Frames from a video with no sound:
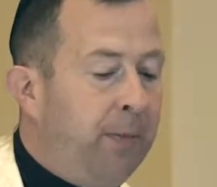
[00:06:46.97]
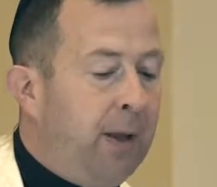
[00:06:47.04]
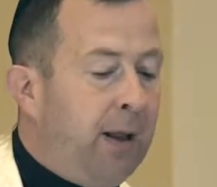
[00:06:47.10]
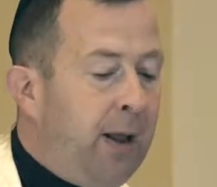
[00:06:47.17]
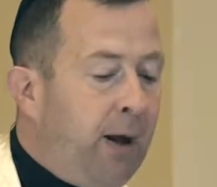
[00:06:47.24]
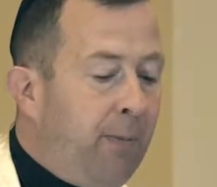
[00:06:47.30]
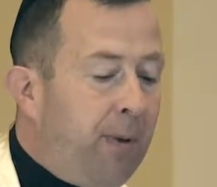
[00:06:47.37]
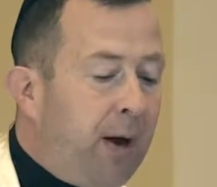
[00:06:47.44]
and
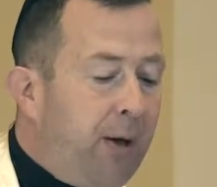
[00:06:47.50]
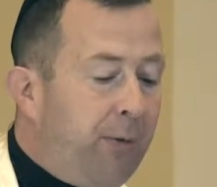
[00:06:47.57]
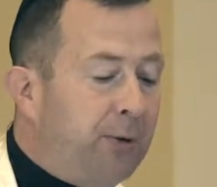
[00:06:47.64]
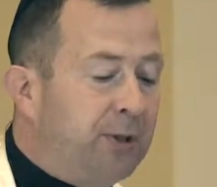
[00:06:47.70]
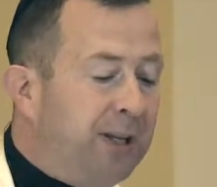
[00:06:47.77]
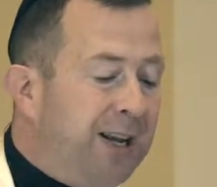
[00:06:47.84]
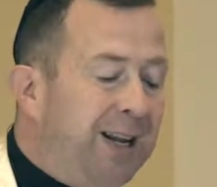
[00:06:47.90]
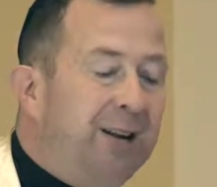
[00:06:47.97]
help
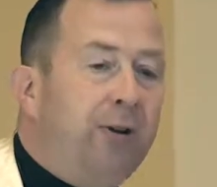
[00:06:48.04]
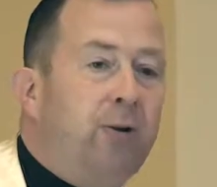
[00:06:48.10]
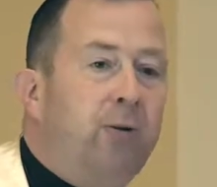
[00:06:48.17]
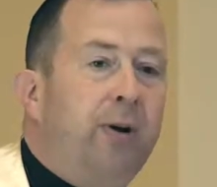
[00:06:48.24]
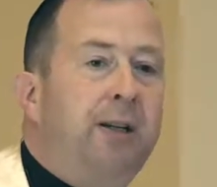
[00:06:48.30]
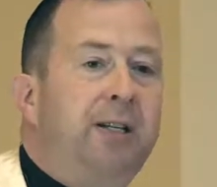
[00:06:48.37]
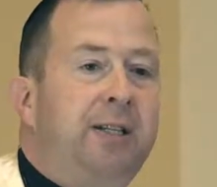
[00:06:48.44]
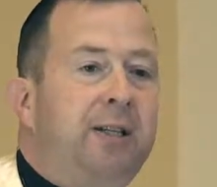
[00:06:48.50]
others
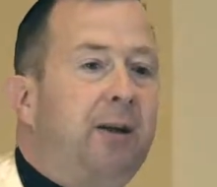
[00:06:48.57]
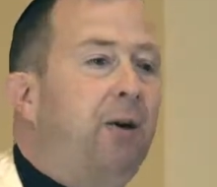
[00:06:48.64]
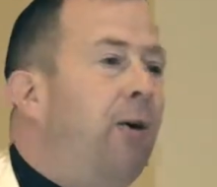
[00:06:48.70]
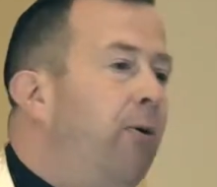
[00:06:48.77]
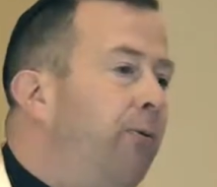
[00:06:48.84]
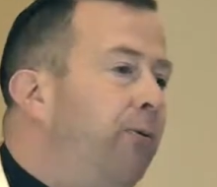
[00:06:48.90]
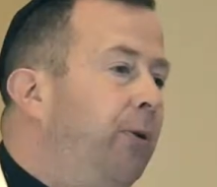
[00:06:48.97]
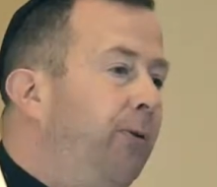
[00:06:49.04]
increase their
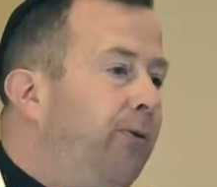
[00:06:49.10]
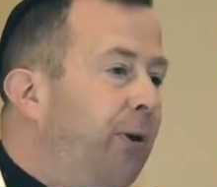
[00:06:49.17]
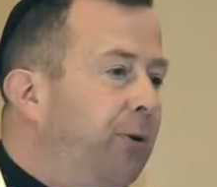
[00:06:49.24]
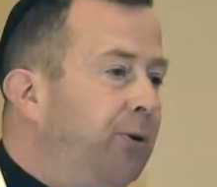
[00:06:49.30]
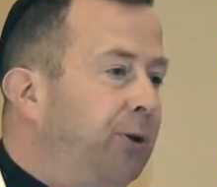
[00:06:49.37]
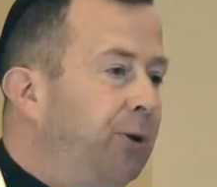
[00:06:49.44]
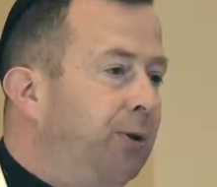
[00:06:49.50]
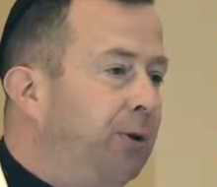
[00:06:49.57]
own
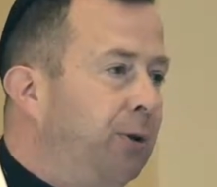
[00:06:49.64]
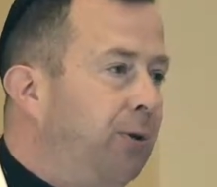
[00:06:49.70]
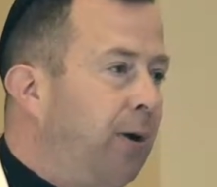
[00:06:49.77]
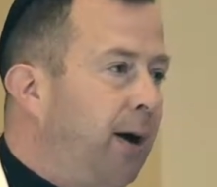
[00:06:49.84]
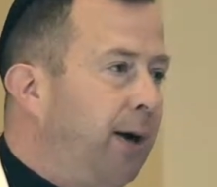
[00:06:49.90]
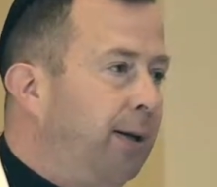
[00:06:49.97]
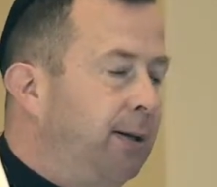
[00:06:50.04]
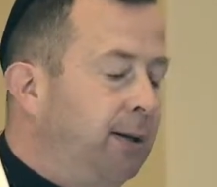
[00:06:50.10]
devotion to
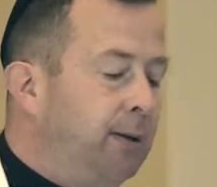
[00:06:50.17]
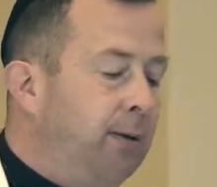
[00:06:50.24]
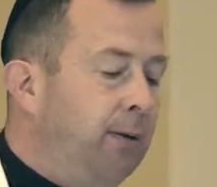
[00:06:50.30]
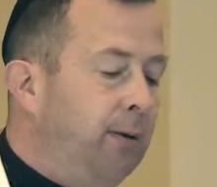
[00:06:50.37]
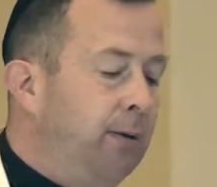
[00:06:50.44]
Christ.